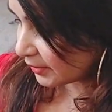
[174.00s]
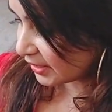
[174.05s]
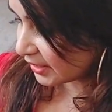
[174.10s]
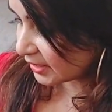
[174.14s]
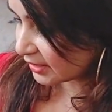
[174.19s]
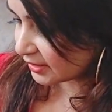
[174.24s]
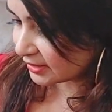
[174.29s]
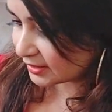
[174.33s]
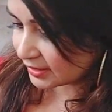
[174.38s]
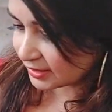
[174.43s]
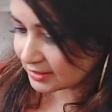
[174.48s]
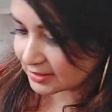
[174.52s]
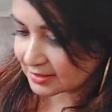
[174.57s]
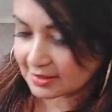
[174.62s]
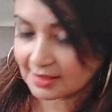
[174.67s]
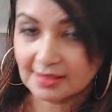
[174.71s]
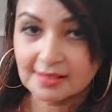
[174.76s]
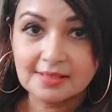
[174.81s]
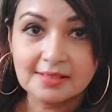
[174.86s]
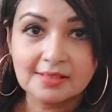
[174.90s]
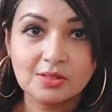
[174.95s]
method
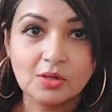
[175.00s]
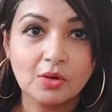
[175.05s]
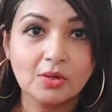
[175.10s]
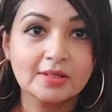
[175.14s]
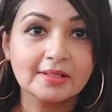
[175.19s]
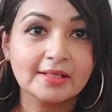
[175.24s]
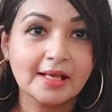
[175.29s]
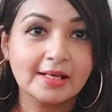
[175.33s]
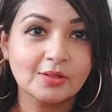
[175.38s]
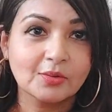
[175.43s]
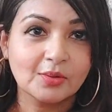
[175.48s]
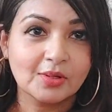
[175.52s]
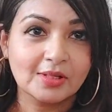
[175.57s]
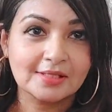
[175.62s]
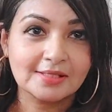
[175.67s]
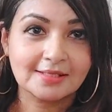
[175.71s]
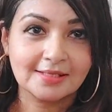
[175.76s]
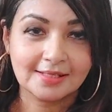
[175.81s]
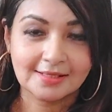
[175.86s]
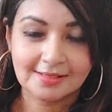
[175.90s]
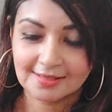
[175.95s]
these days called nano
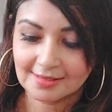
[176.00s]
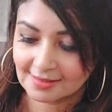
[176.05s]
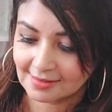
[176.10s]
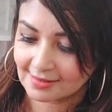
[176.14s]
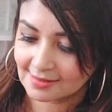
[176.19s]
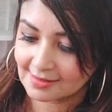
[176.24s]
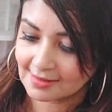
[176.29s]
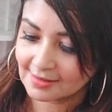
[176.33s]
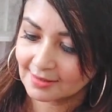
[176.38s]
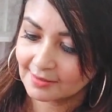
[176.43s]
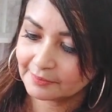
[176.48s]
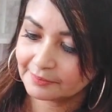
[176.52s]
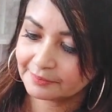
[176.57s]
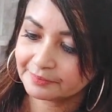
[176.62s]
extensions.